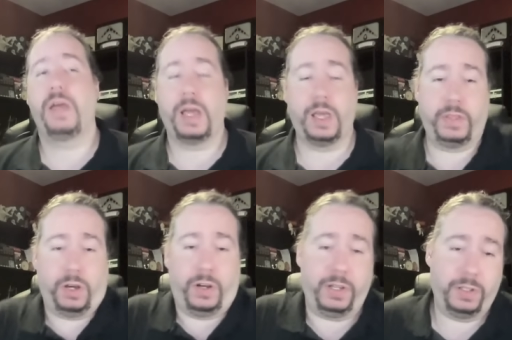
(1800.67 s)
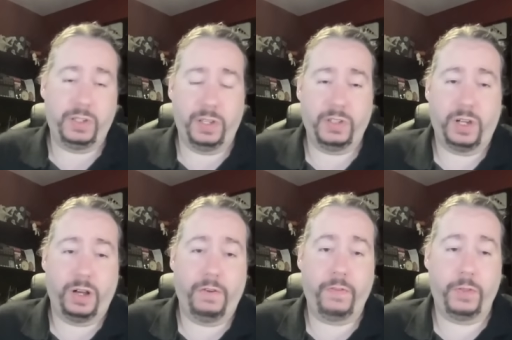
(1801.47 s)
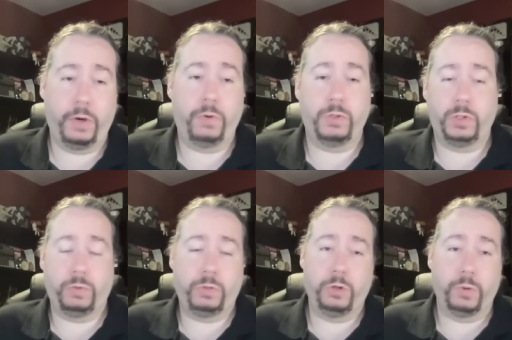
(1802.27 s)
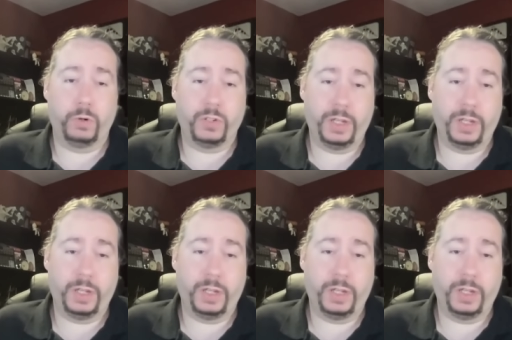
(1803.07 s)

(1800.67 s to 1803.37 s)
and the audiences of those YouTubers